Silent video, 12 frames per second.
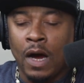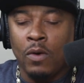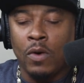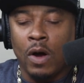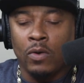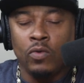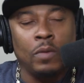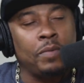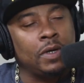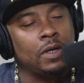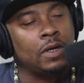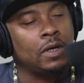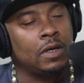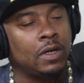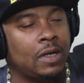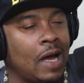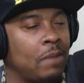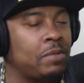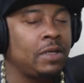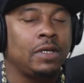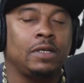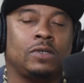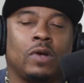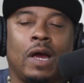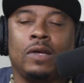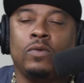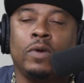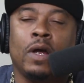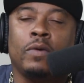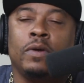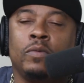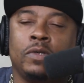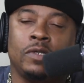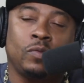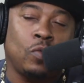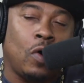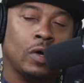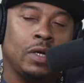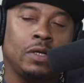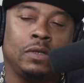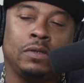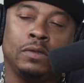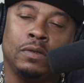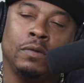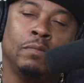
I grew up in Compton in the Tri-New area, which is walking